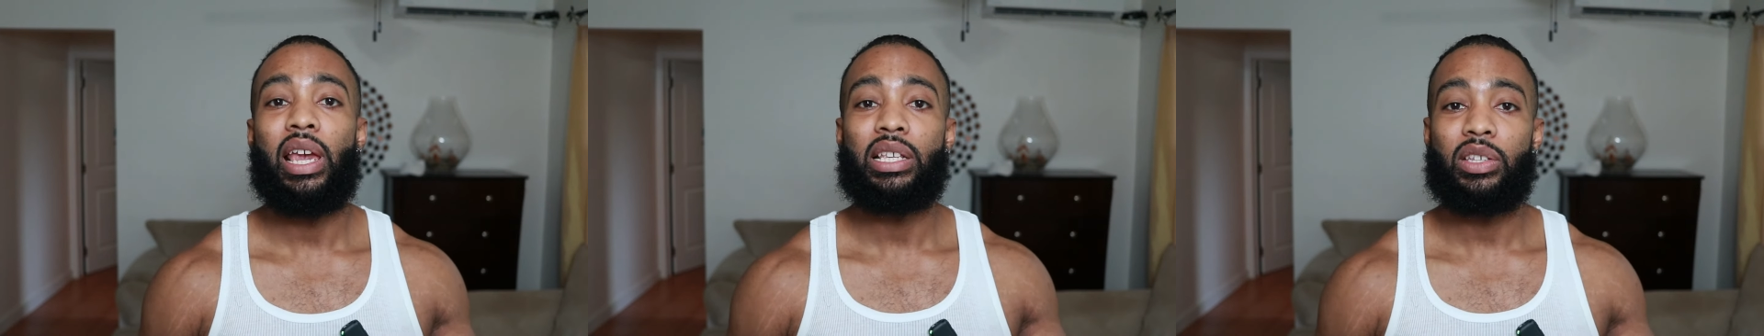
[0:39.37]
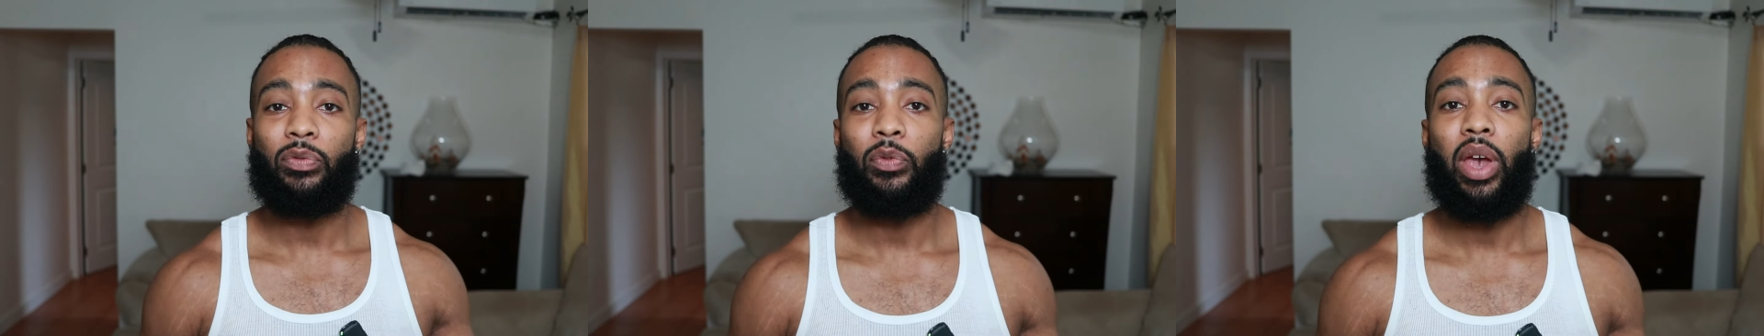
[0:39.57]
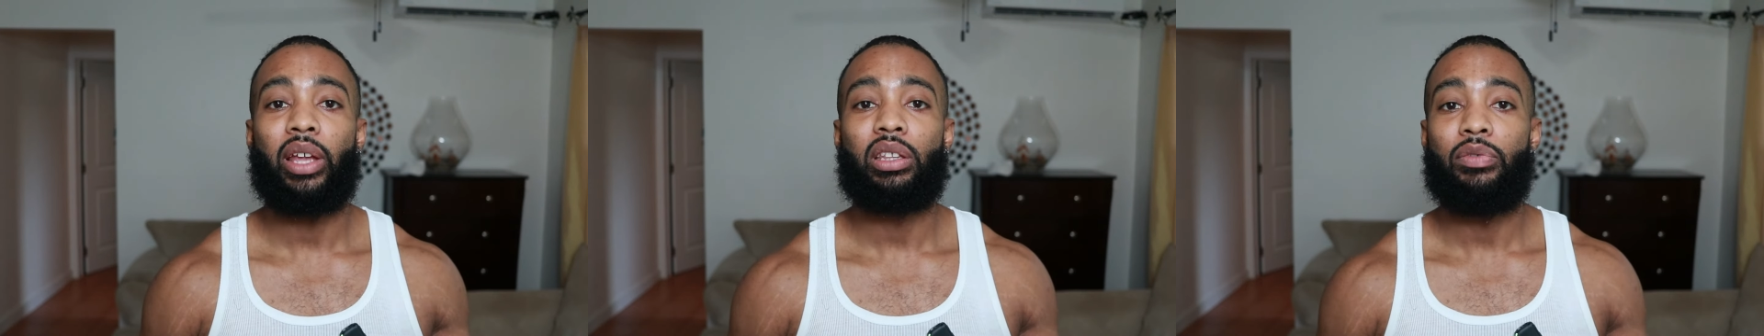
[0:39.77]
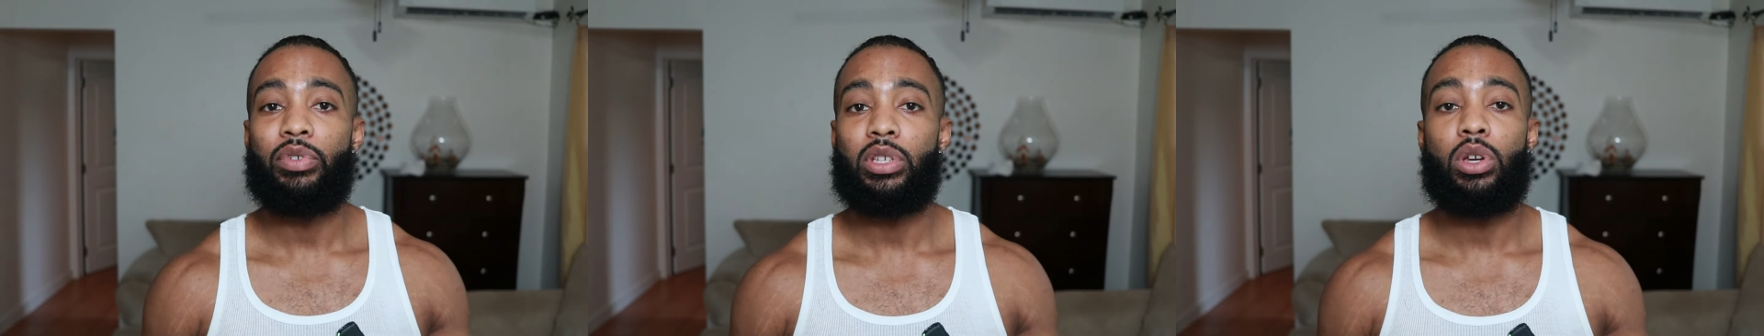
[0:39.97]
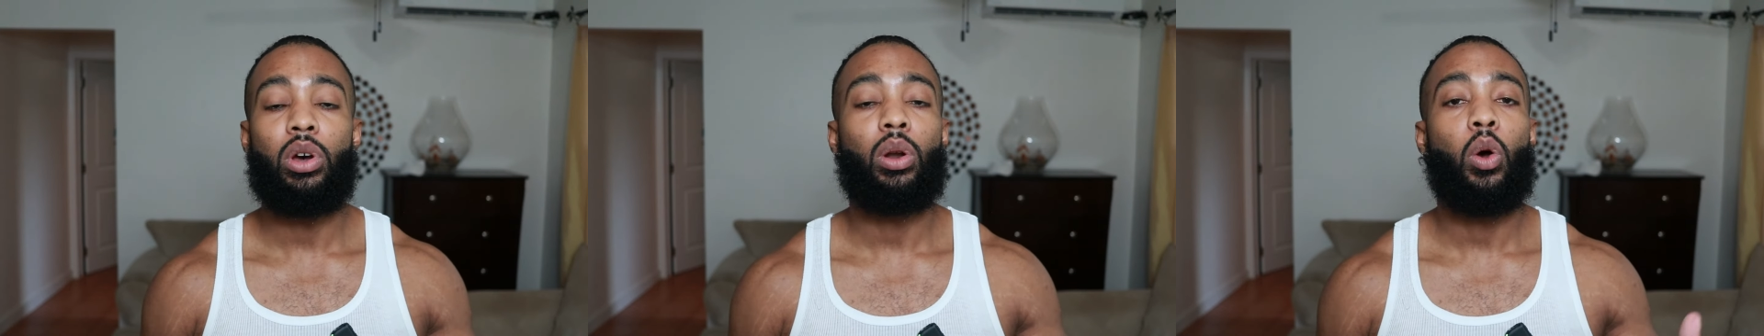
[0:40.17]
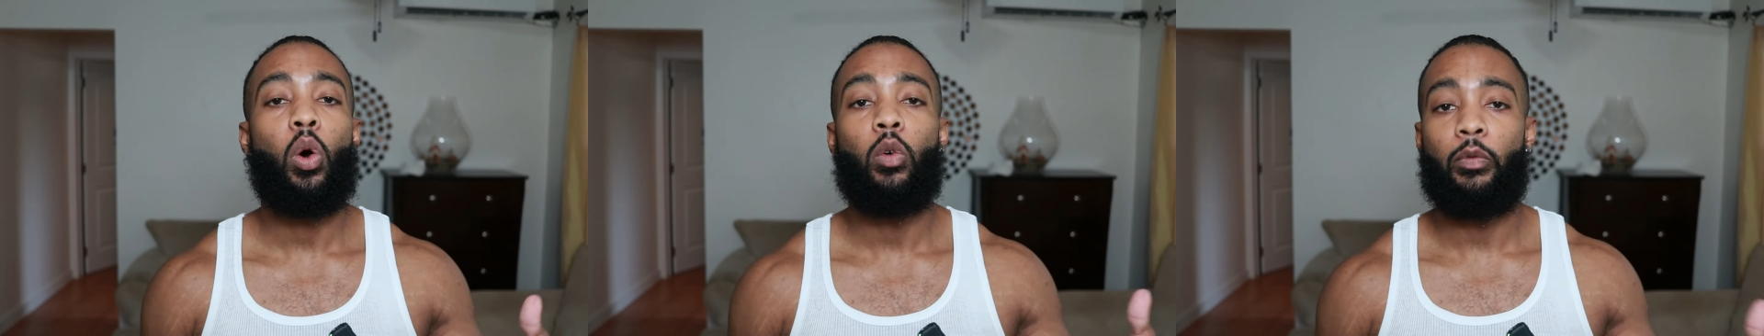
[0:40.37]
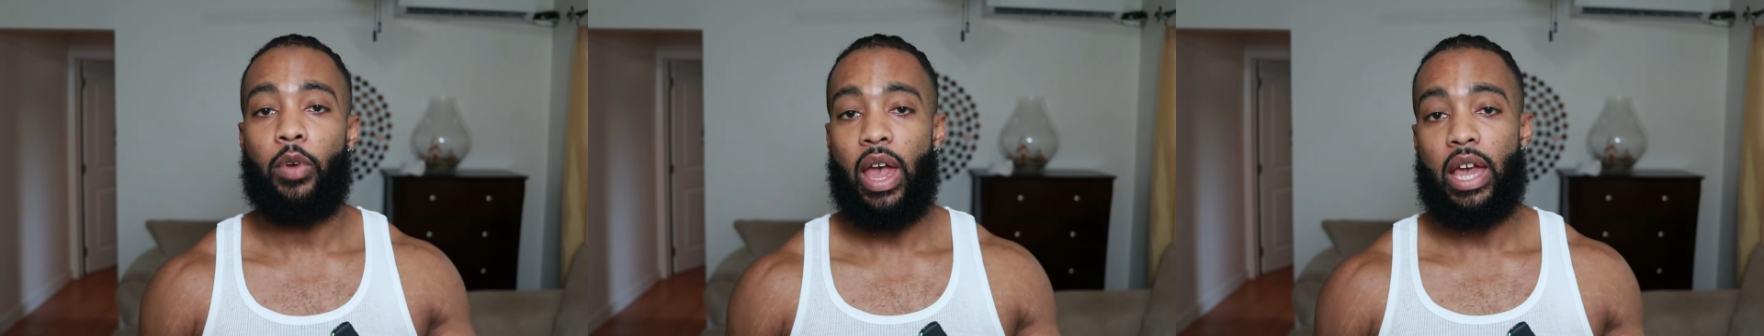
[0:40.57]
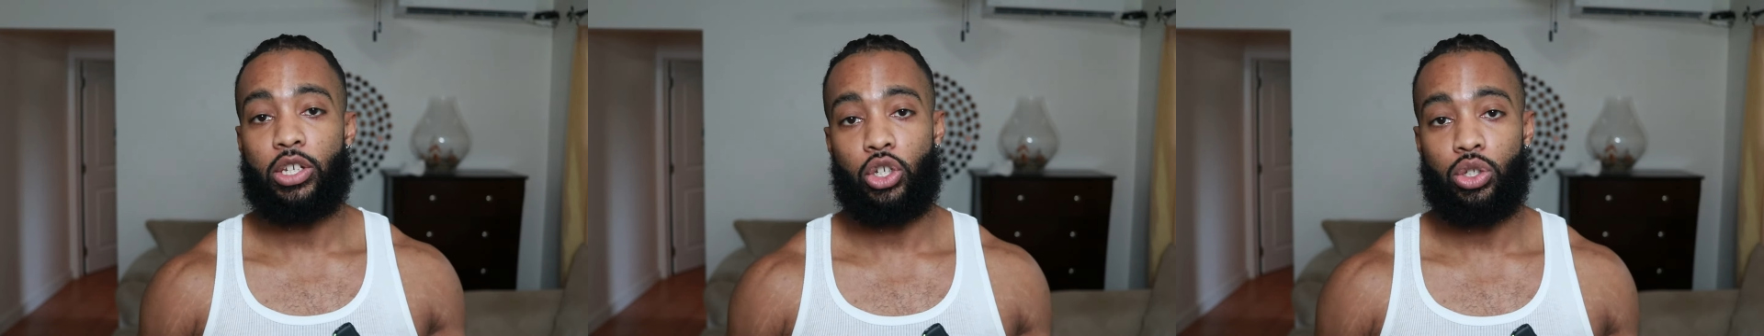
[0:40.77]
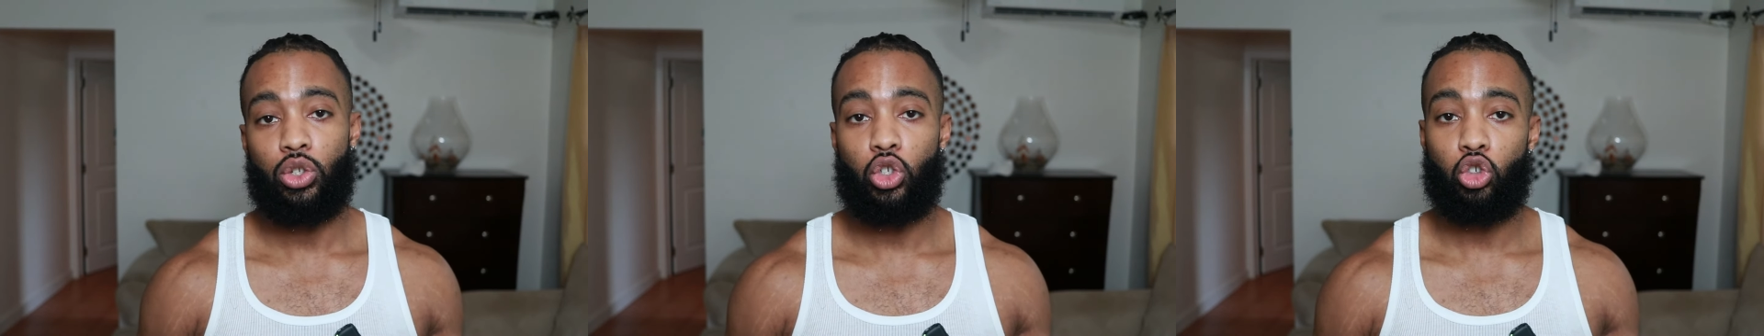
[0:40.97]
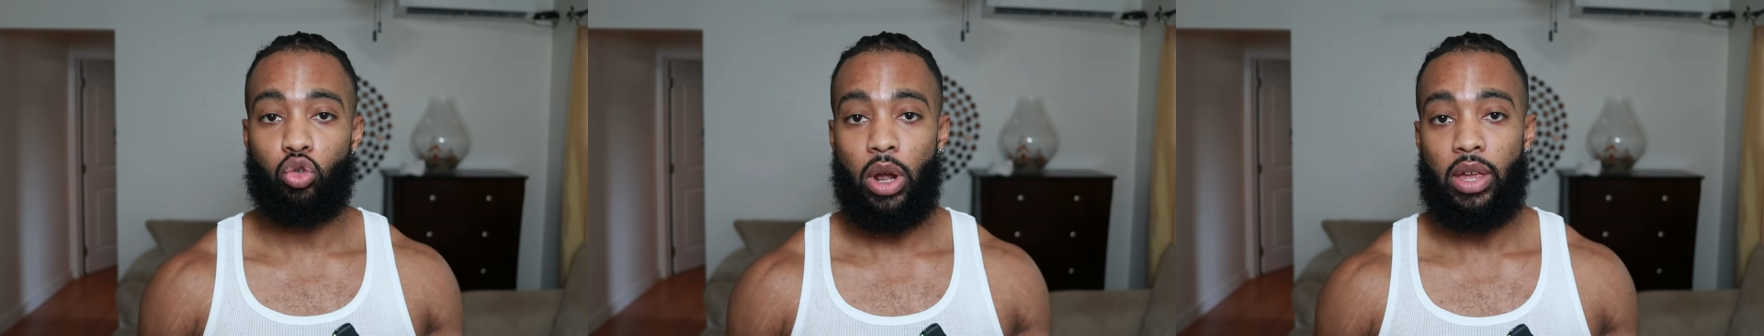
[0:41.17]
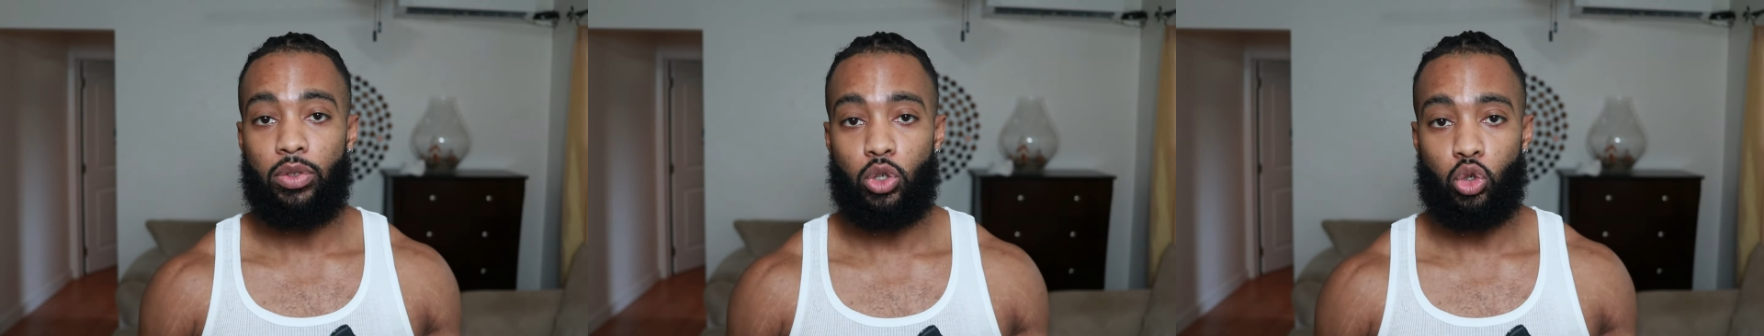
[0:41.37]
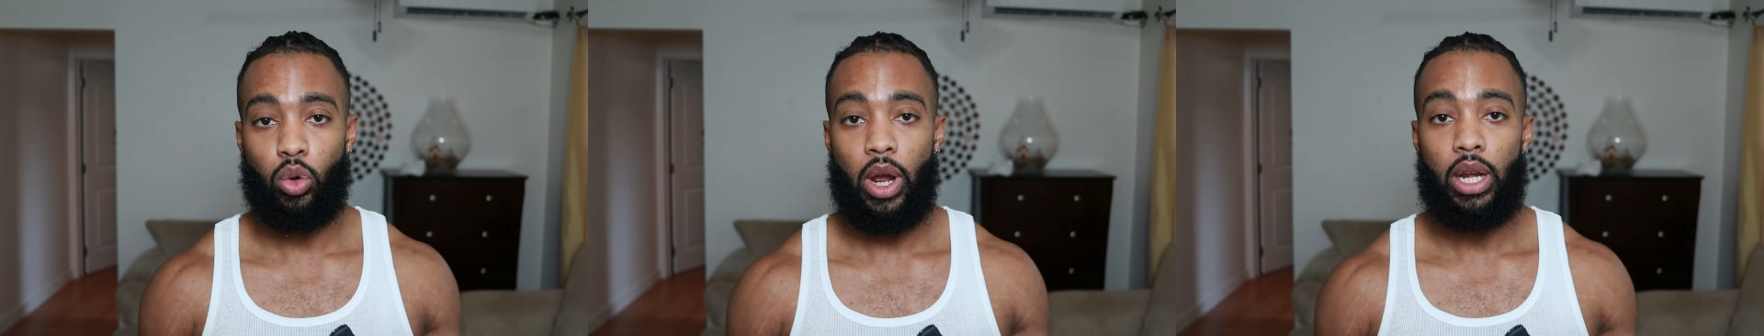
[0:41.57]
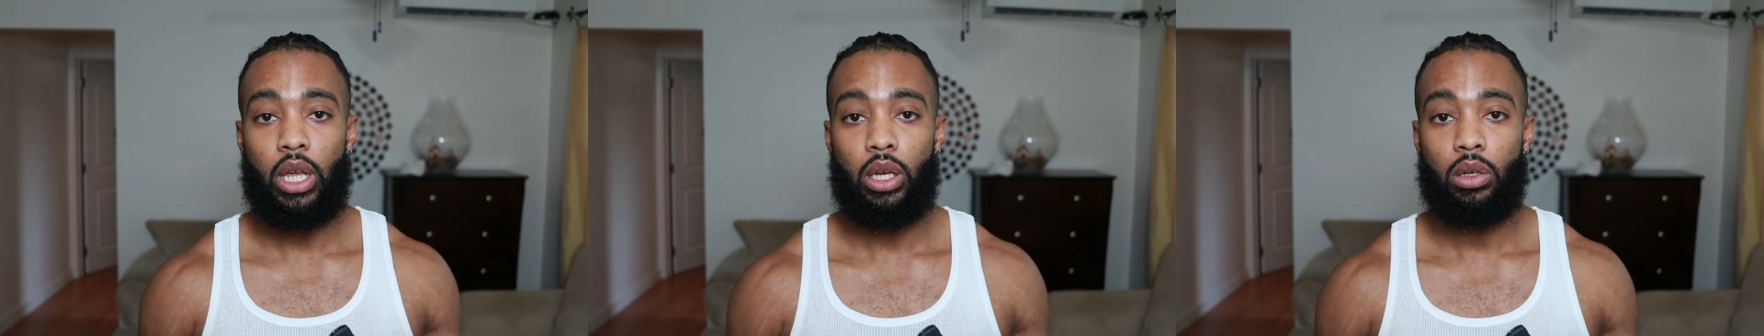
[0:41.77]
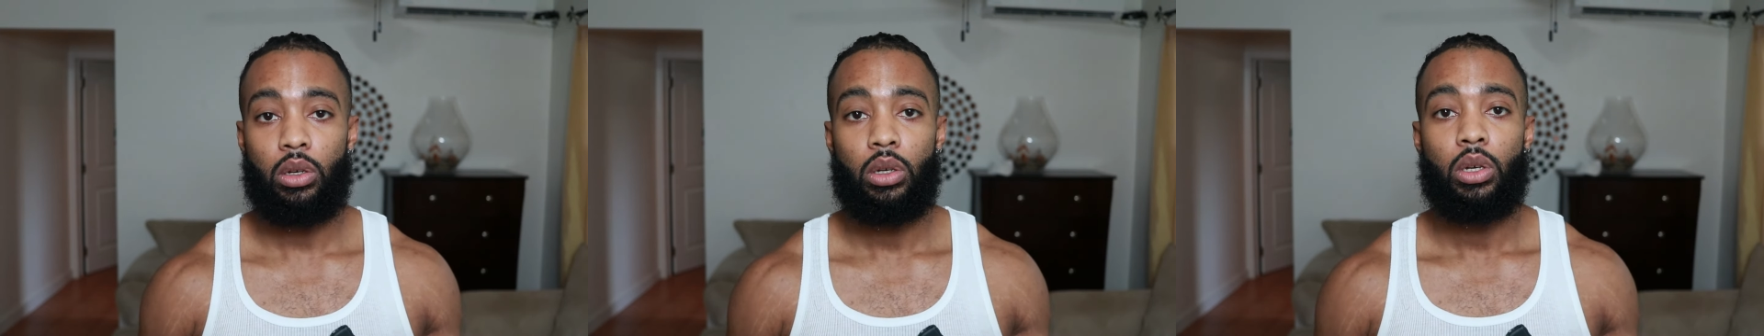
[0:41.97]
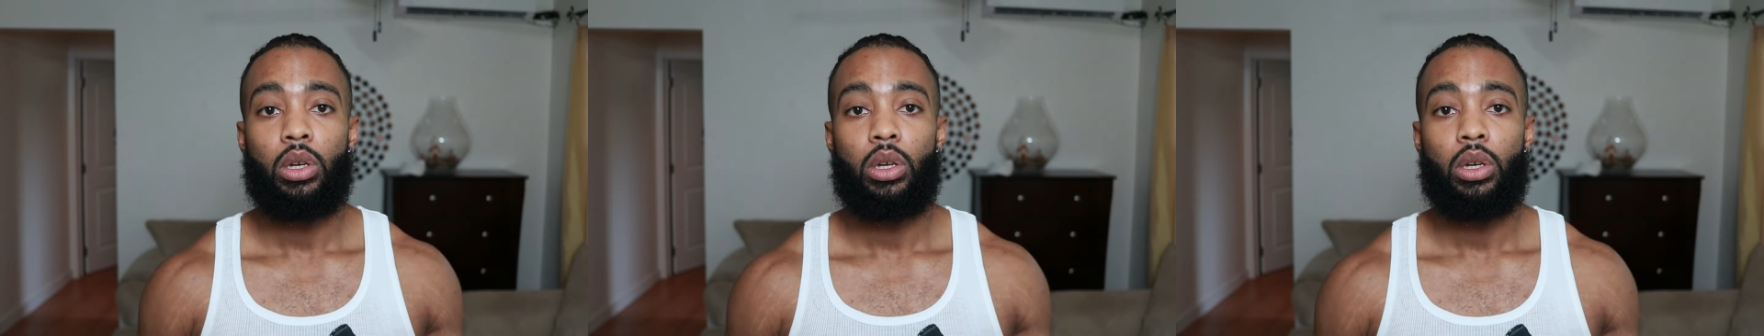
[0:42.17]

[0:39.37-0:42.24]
as effective as good old-fashioned strength training.